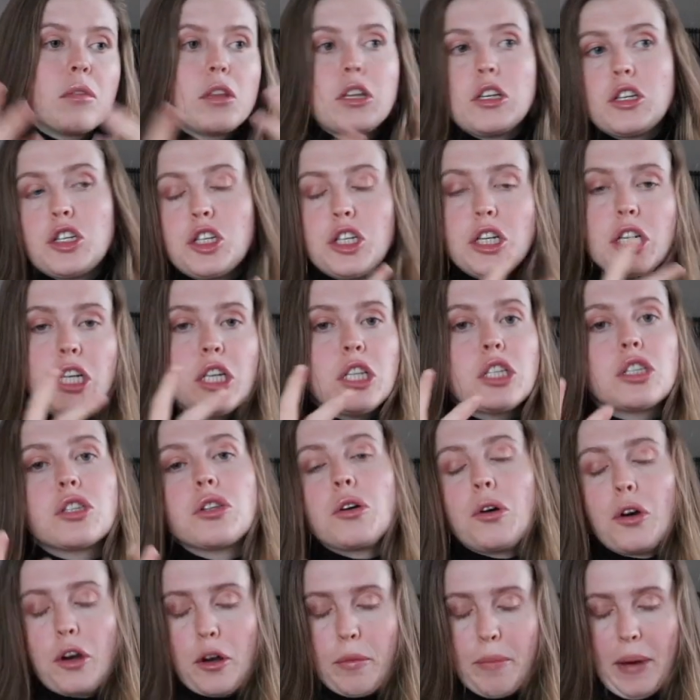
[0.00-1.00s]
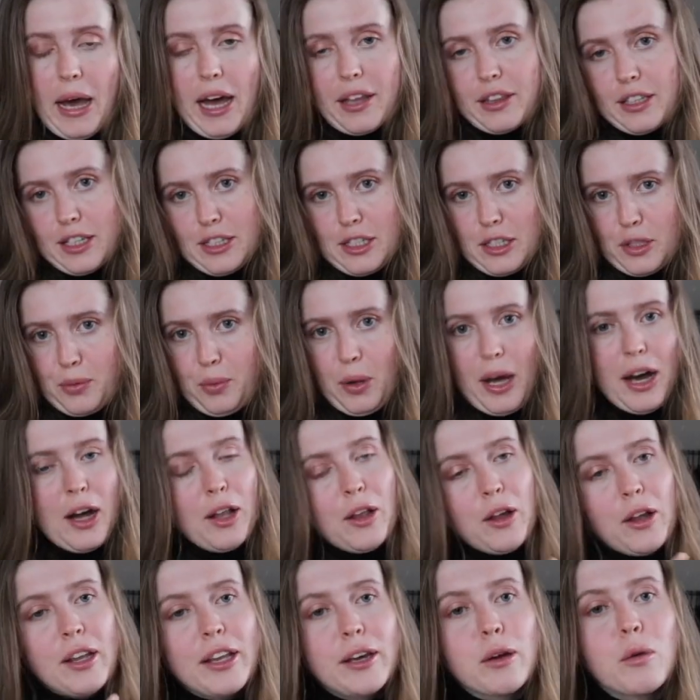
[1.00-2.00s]
she's thought about this as
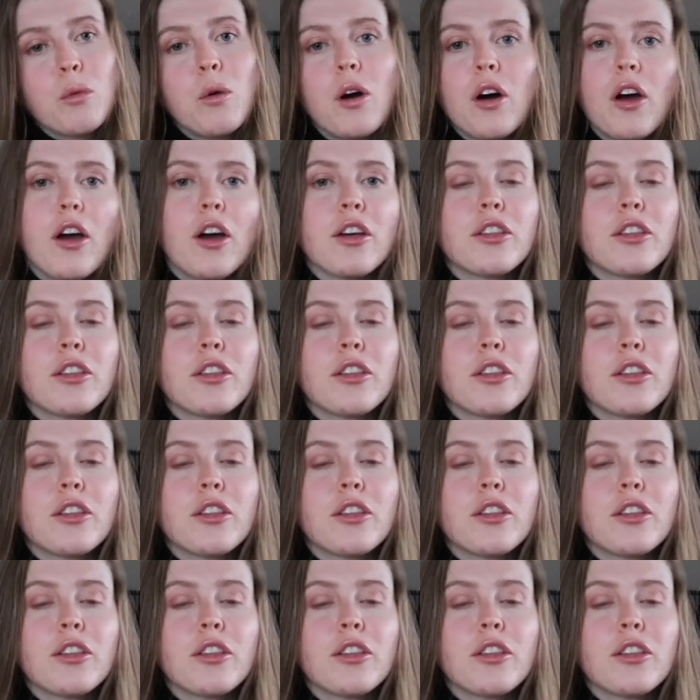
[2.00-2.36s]
well, or like what